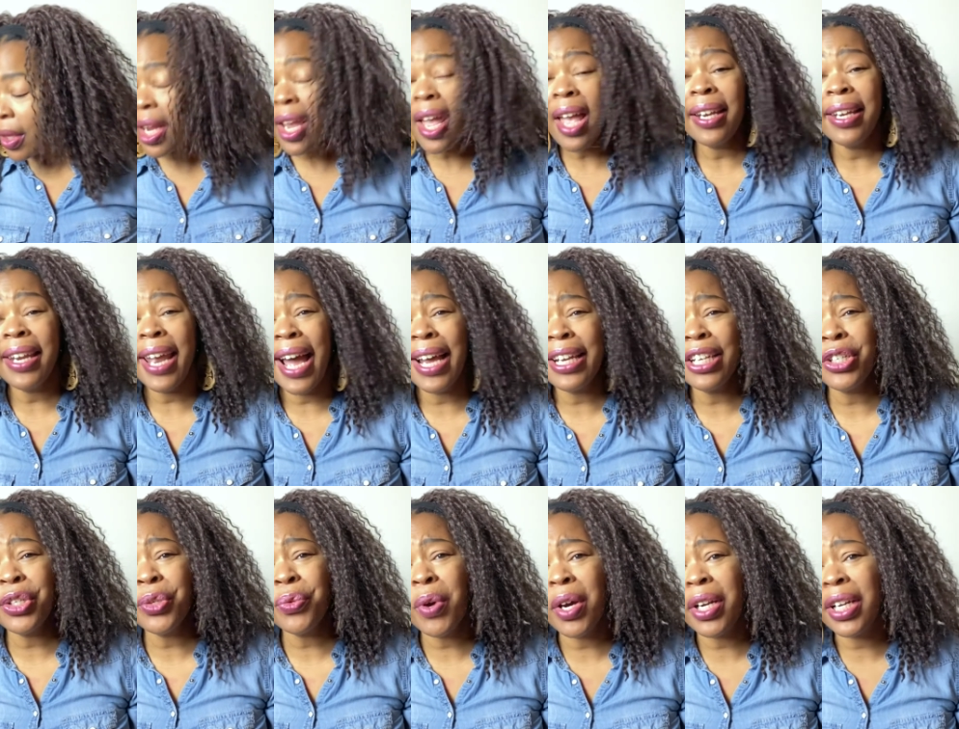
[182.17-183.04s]
Now I
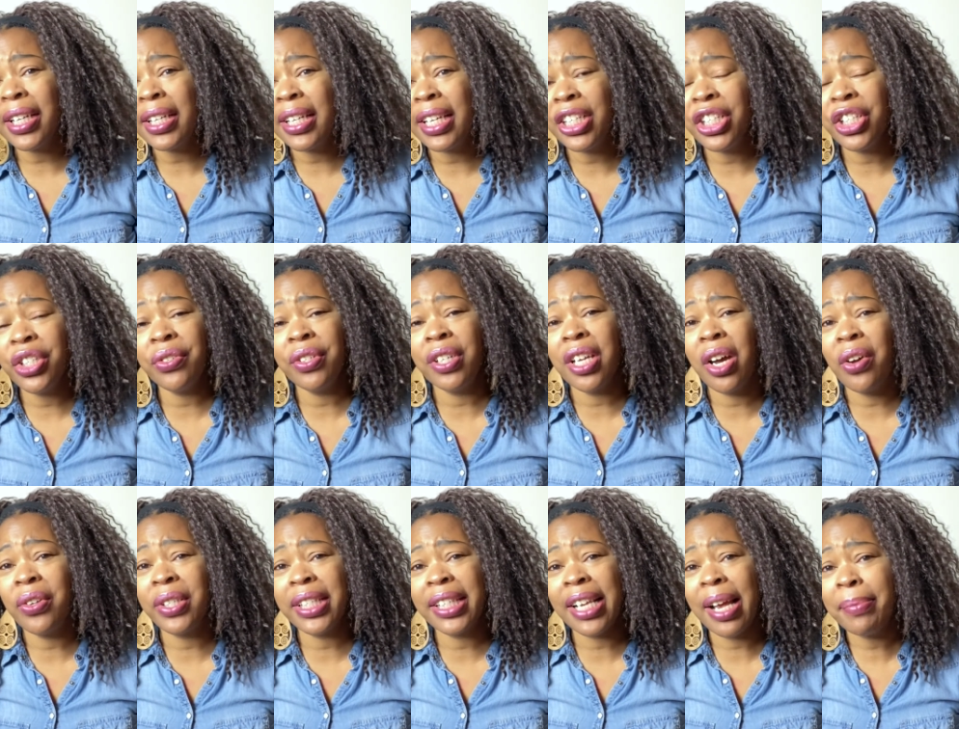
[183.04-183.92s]
do wanna let you know,
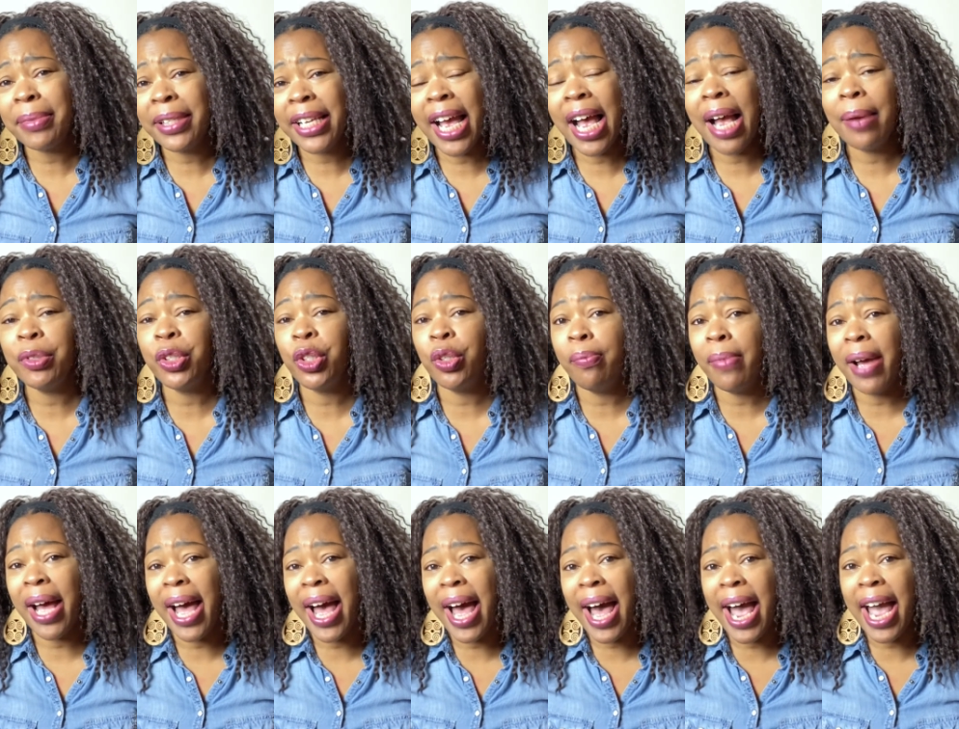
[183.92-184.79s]
sometimes you
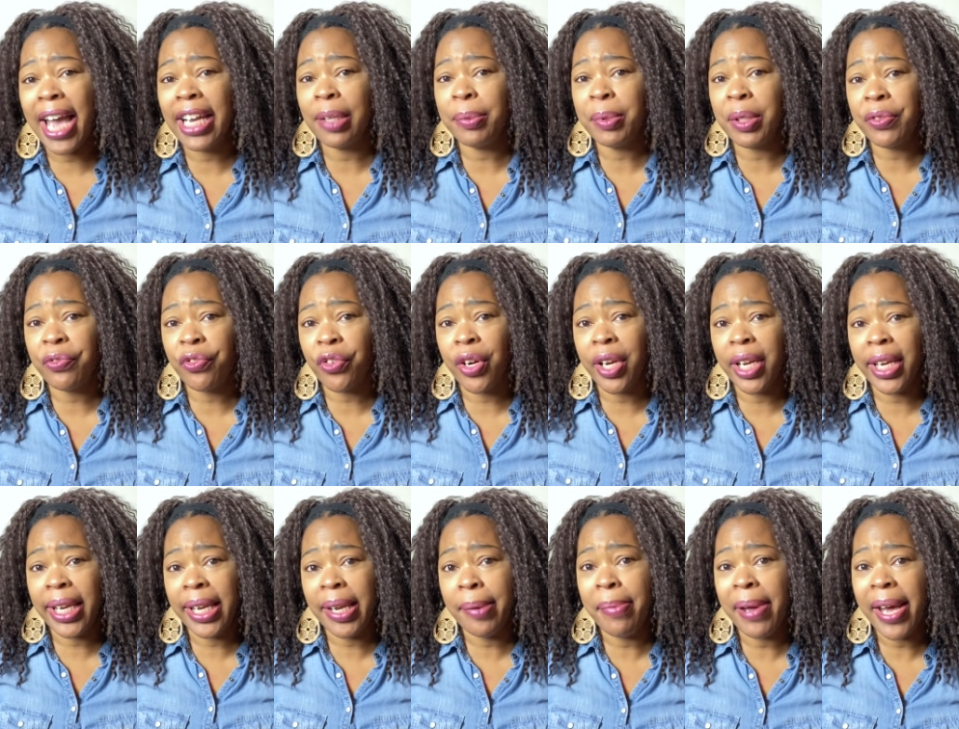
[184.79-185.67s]
buy items for
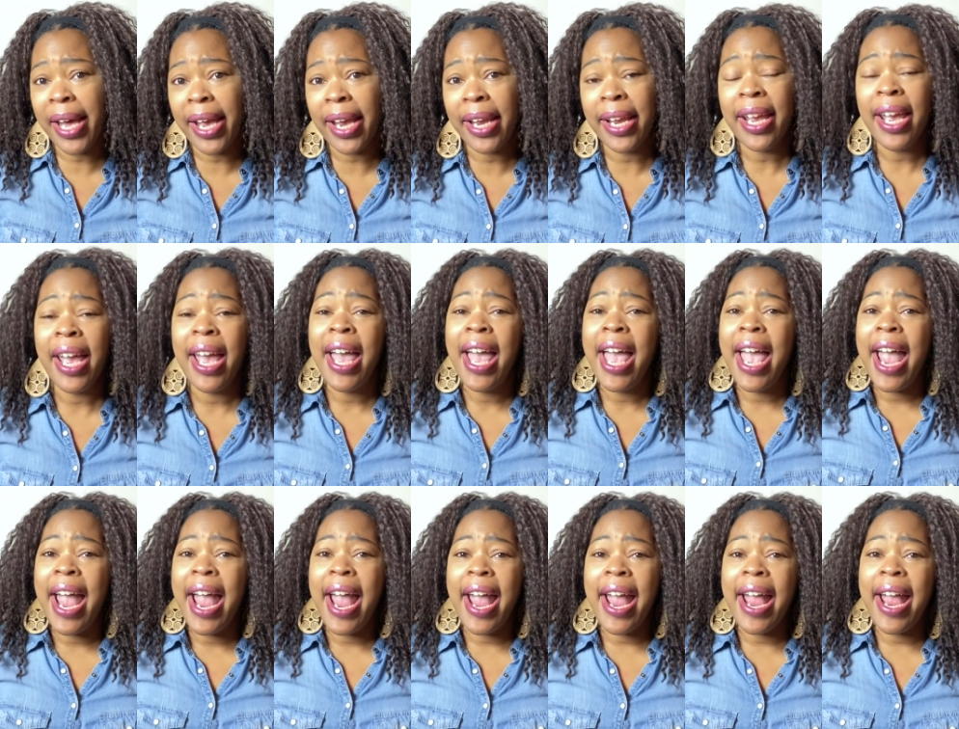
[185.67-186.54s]
eBay
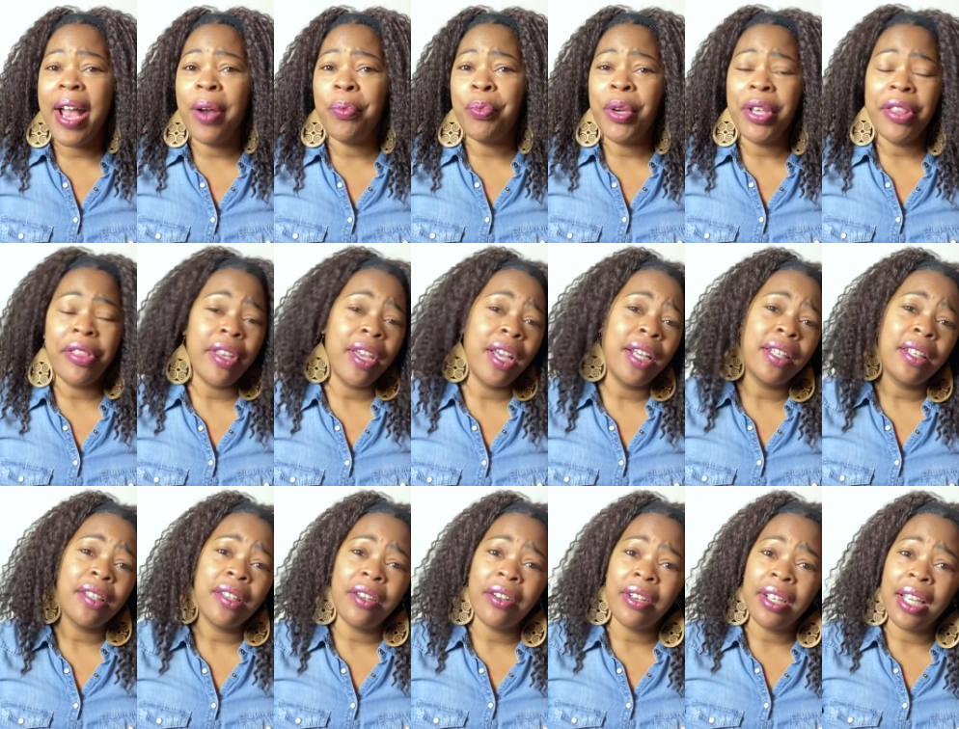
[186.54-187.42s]
and we think
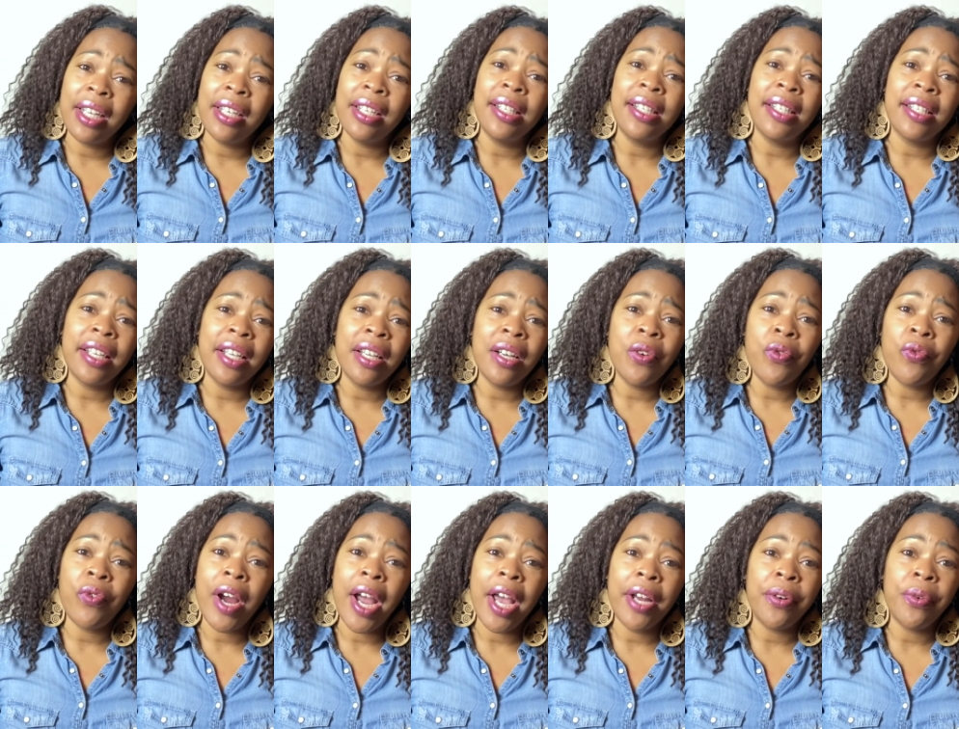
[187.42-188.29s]
that they're gonna sell
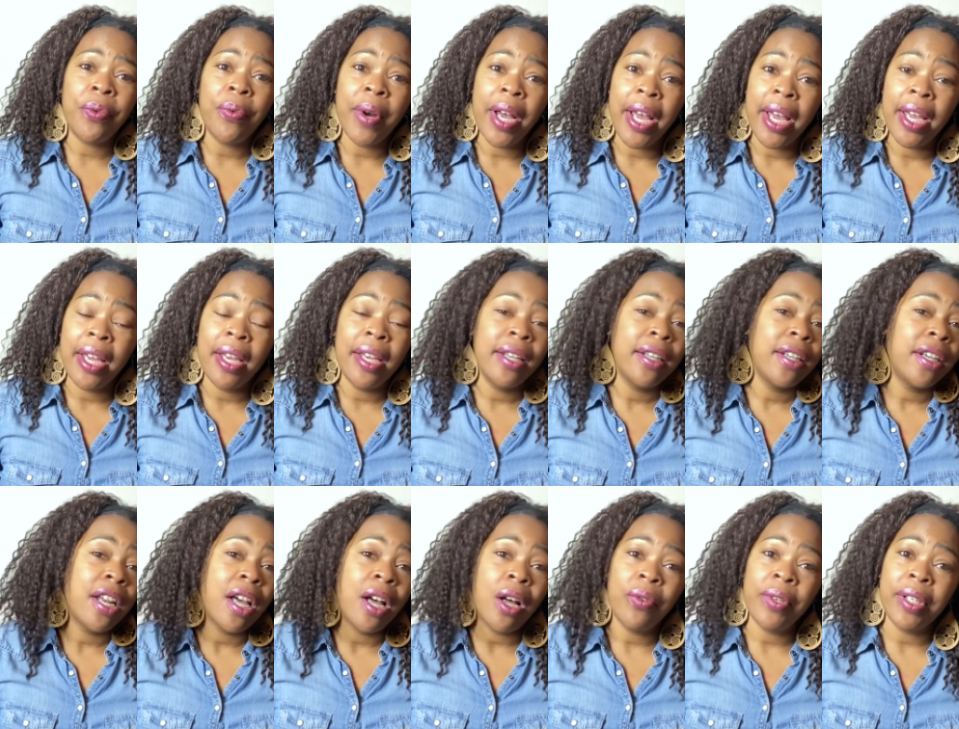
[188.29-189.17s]
right away.
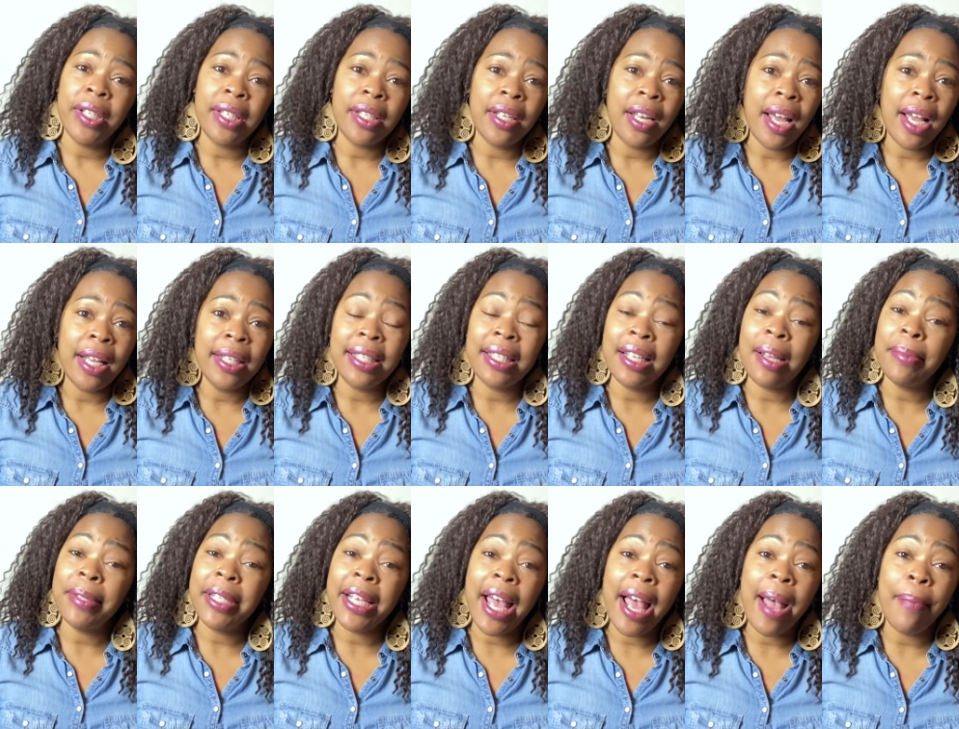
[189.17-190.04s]
No, it's not.
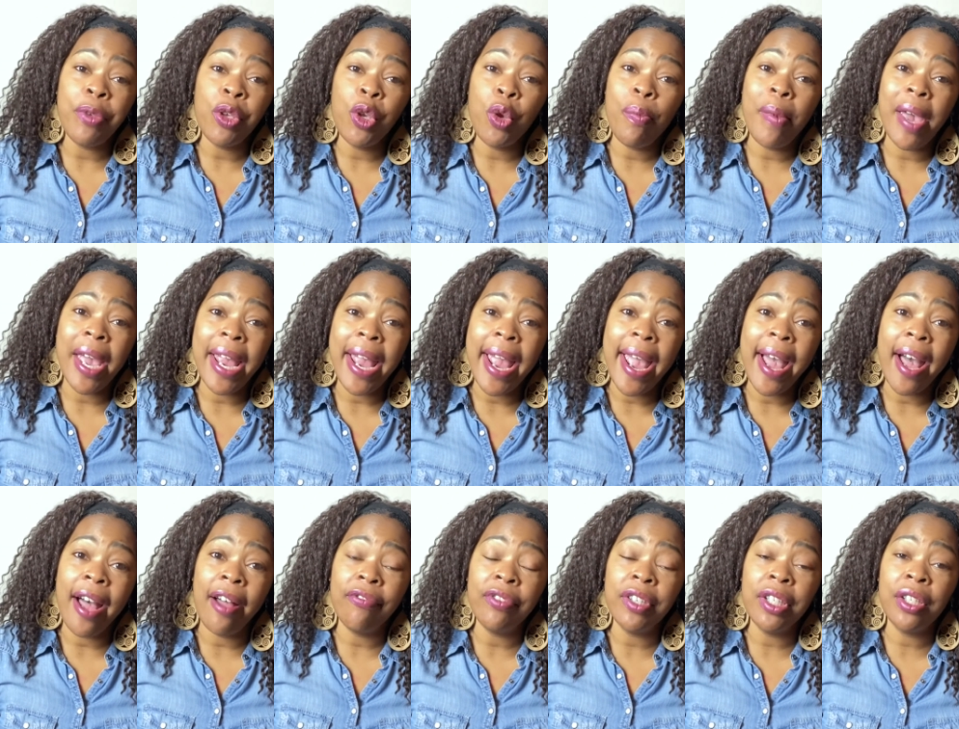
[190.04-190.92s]
Sometimes you may
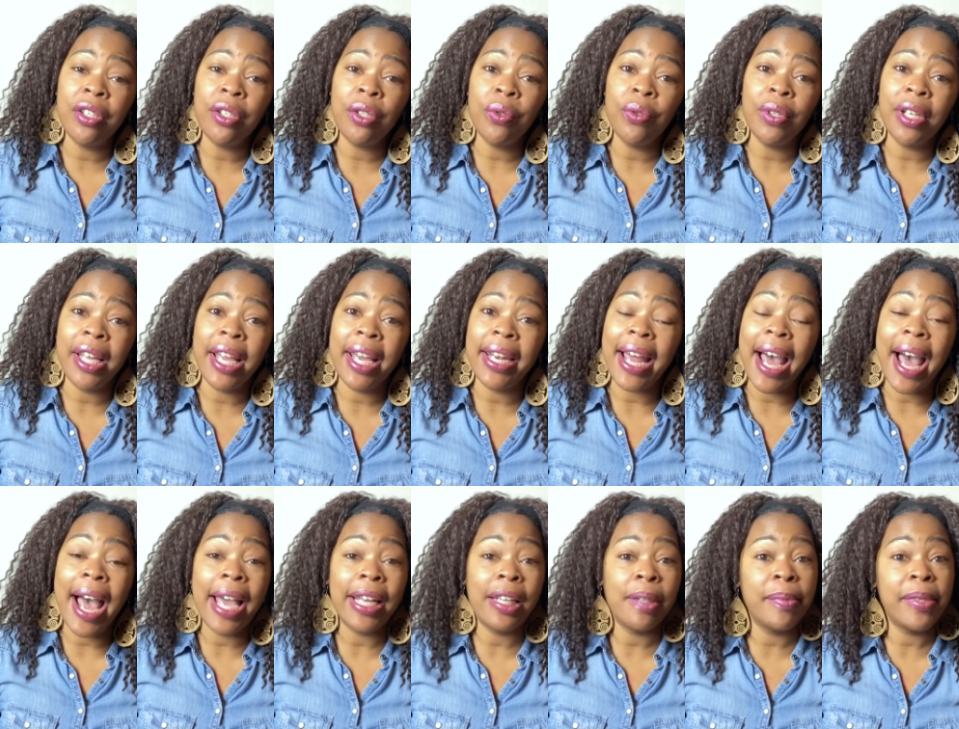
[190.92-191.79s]
have to let
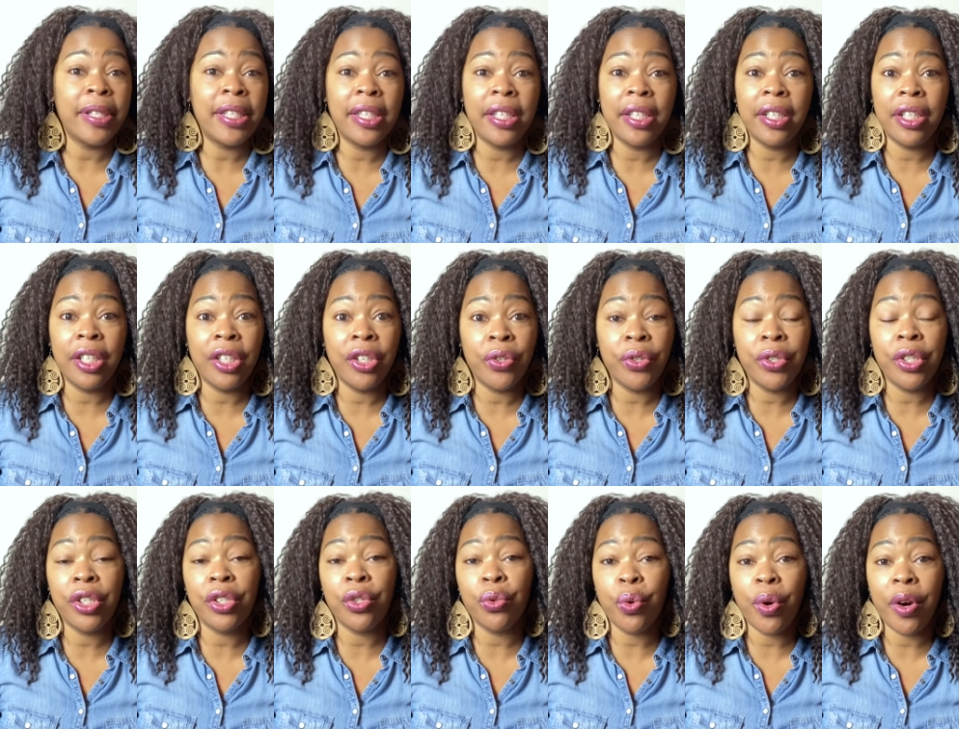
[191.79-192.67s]
items sit in your
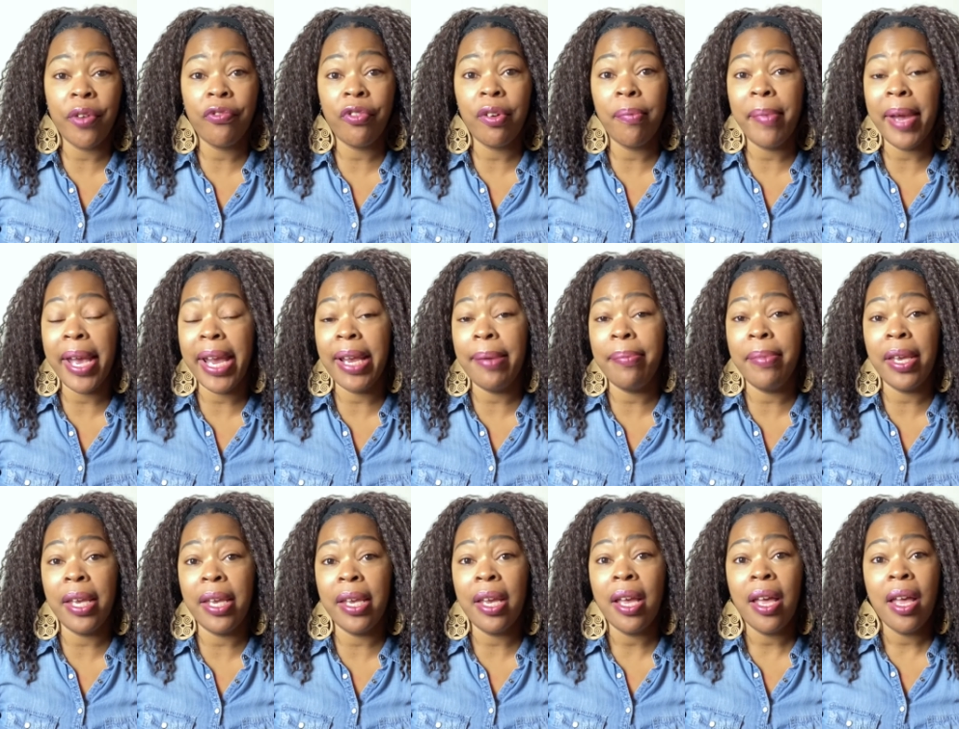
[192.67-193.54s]
store for
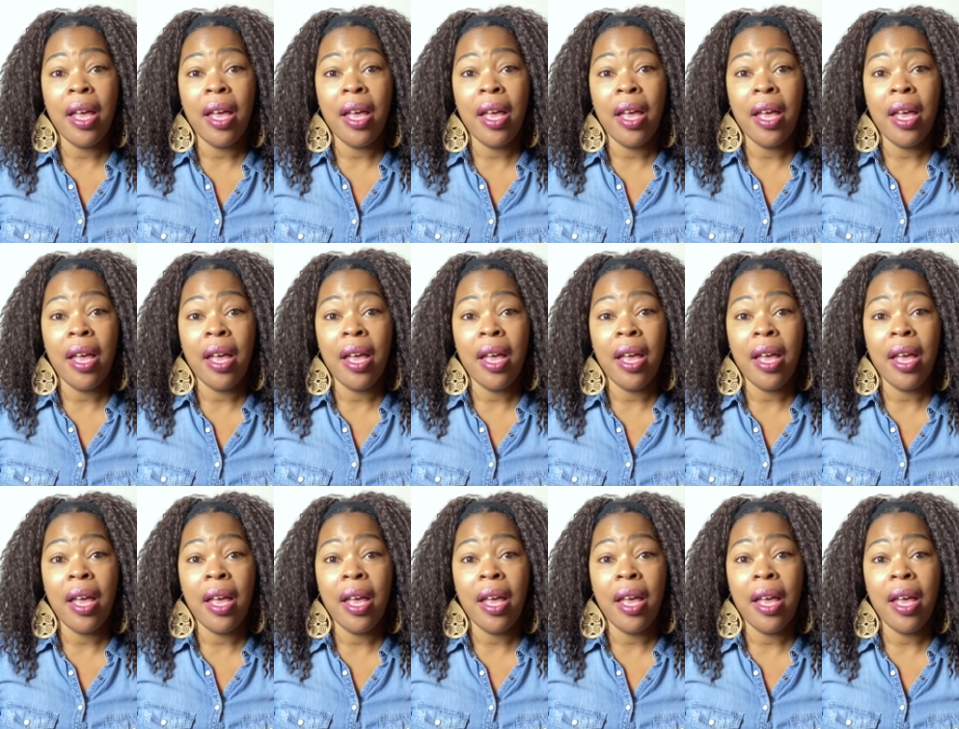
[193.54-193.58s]
maybe